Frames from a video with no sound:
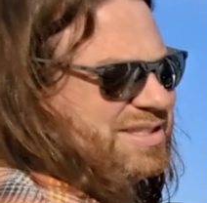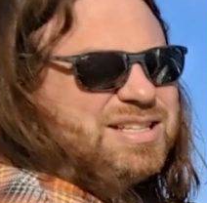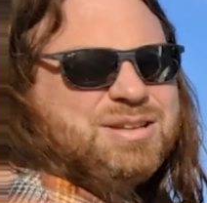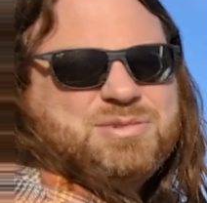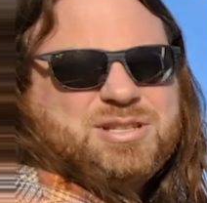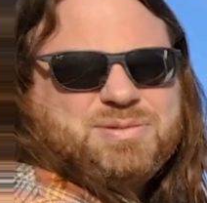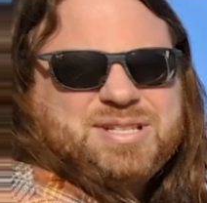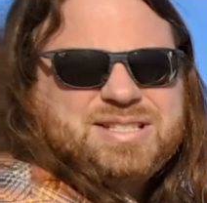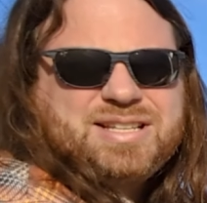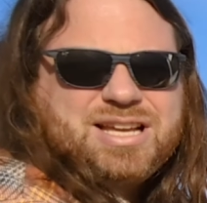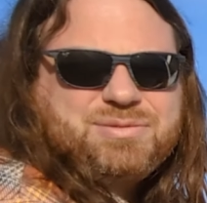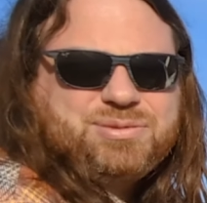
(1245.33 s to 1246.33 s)
Seems to be
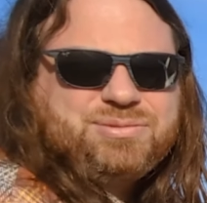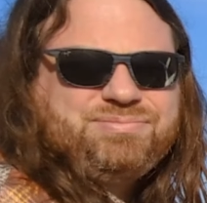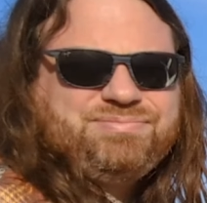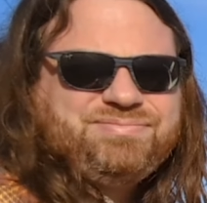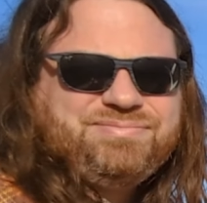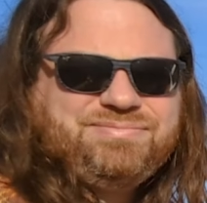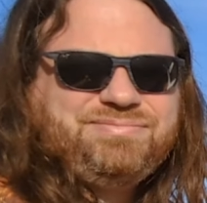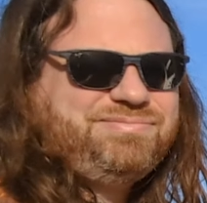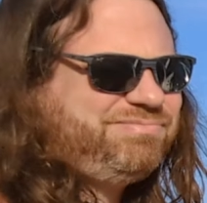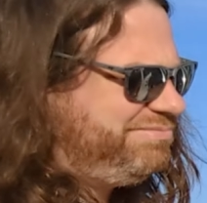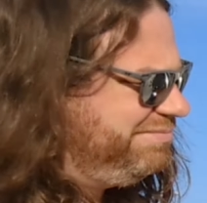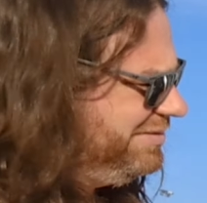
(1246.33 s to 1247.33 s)
stable.
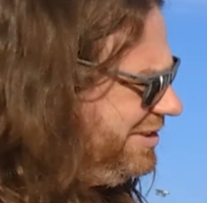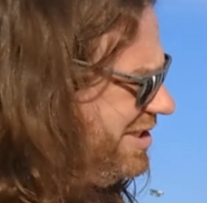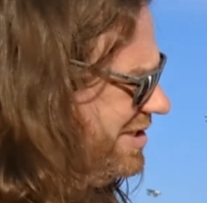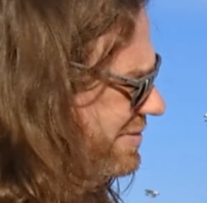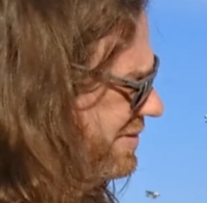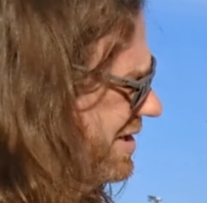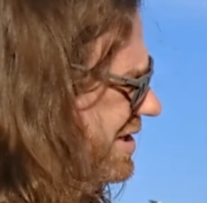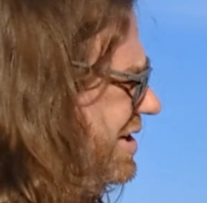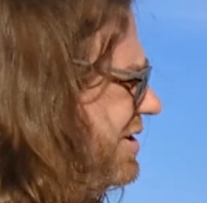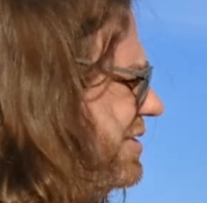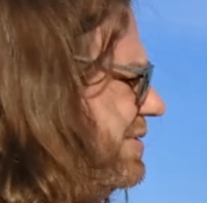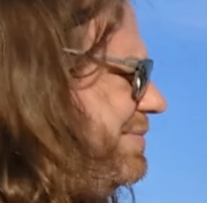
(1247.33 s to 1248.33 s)
Yeah, what can
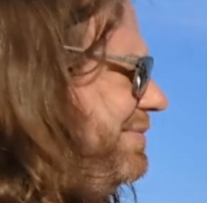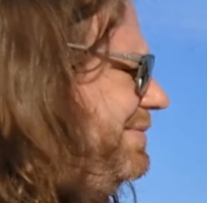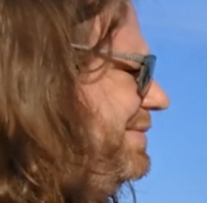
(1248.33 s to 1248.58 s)
you do?